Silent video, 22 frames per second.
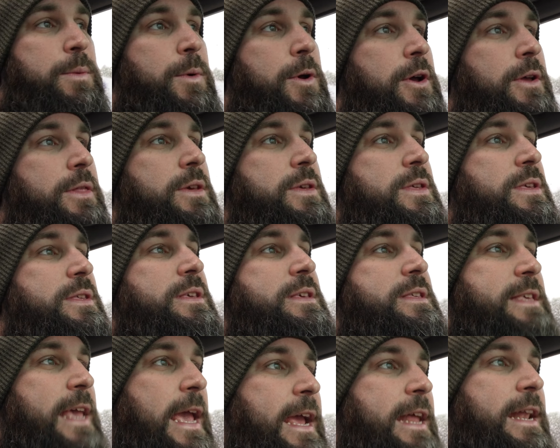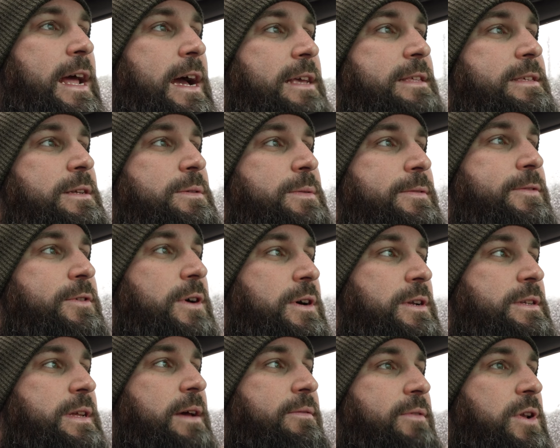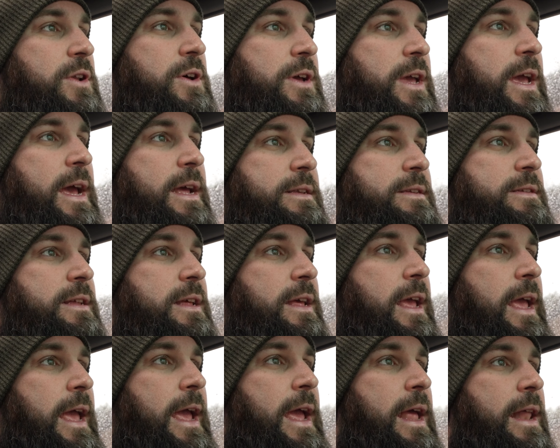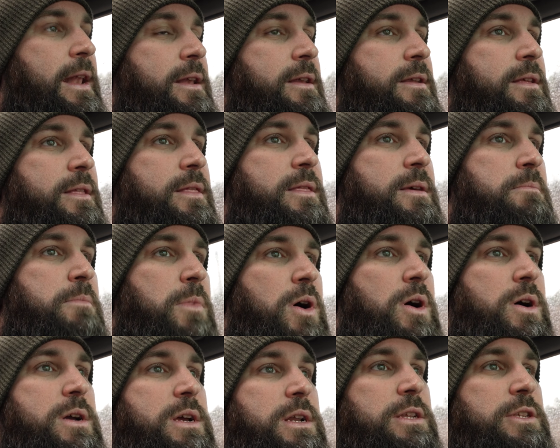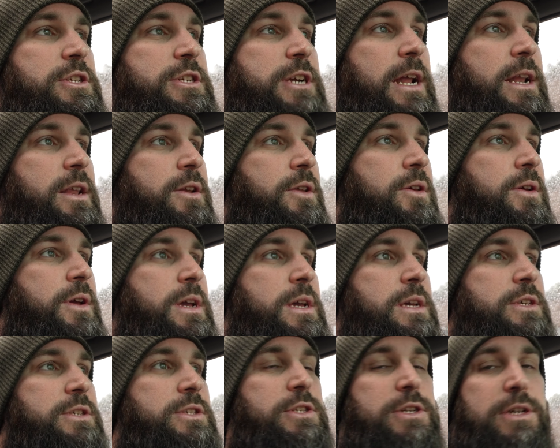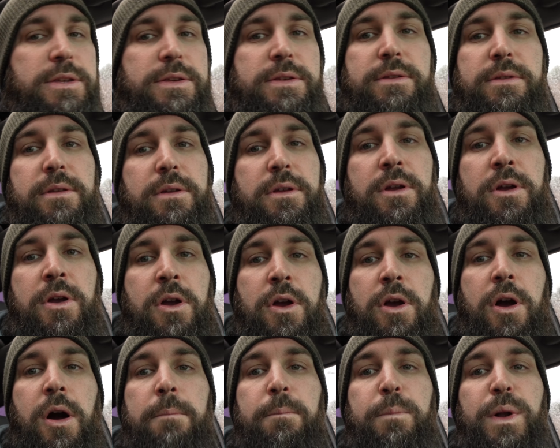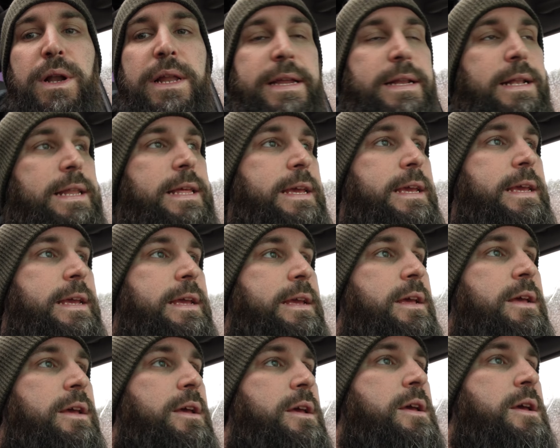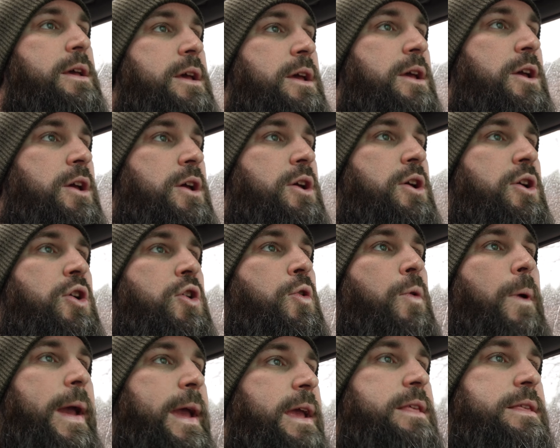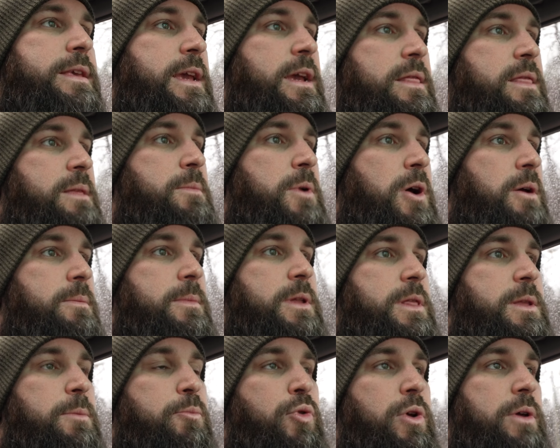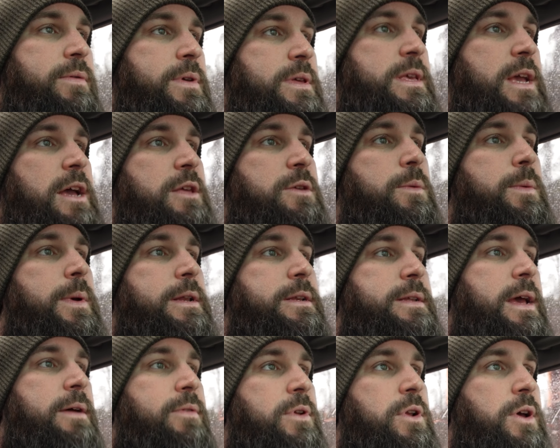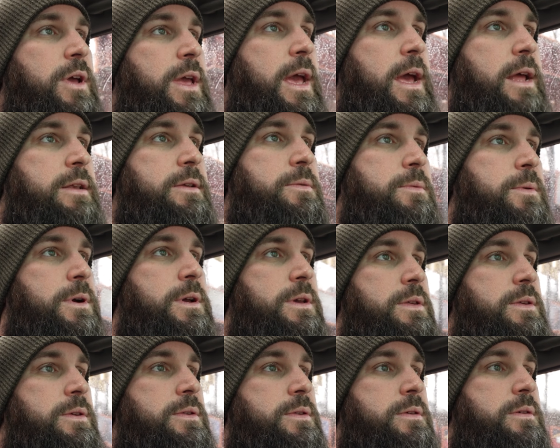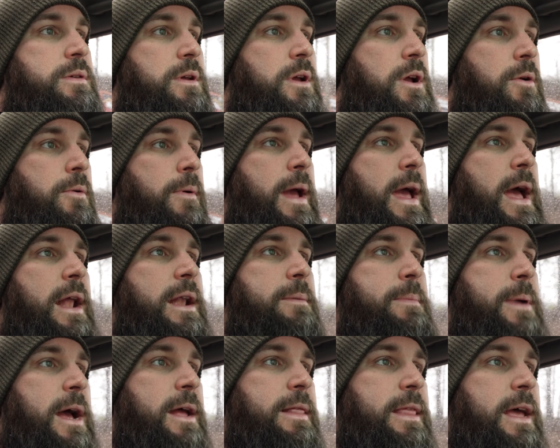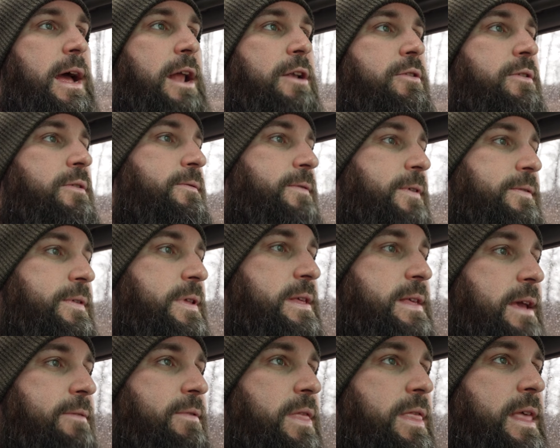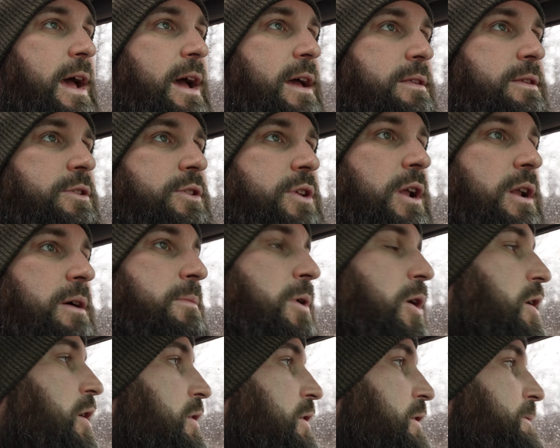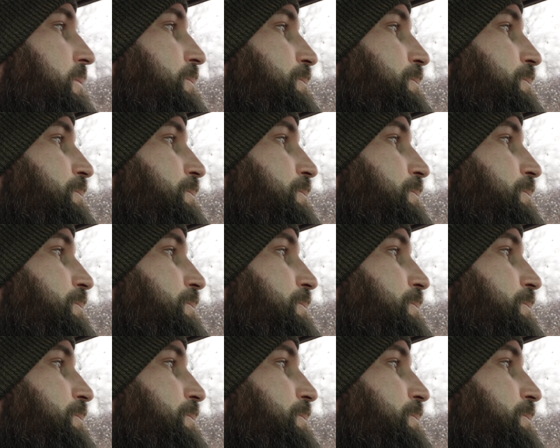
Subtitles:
work. This is the second house that we've gone to have a look at, and the market in Chattanooga is just completely crazy at the moment. The previous house we went to have a look at was around about the $157,000 mark,